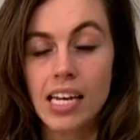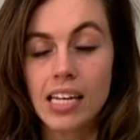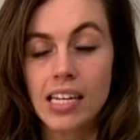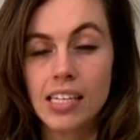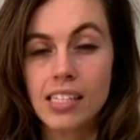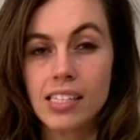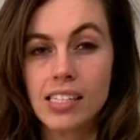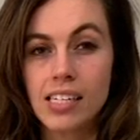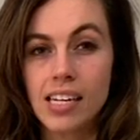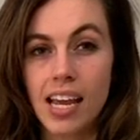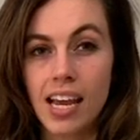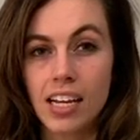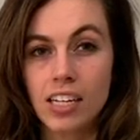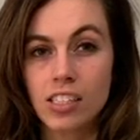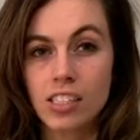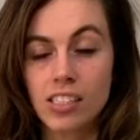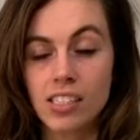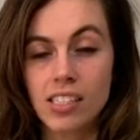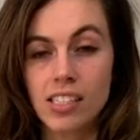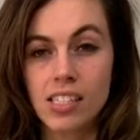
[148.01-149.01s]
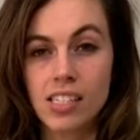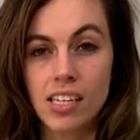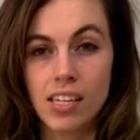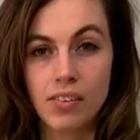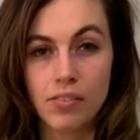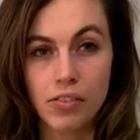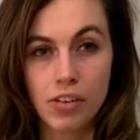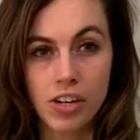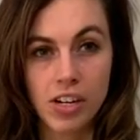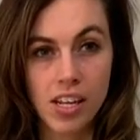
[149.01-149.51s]
doesn't actually
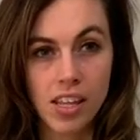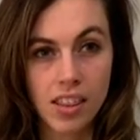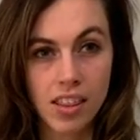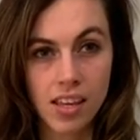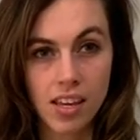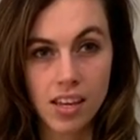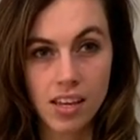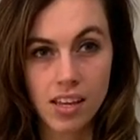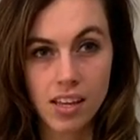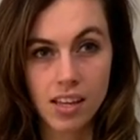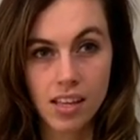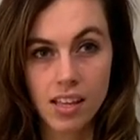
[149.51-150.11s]
stand for anything.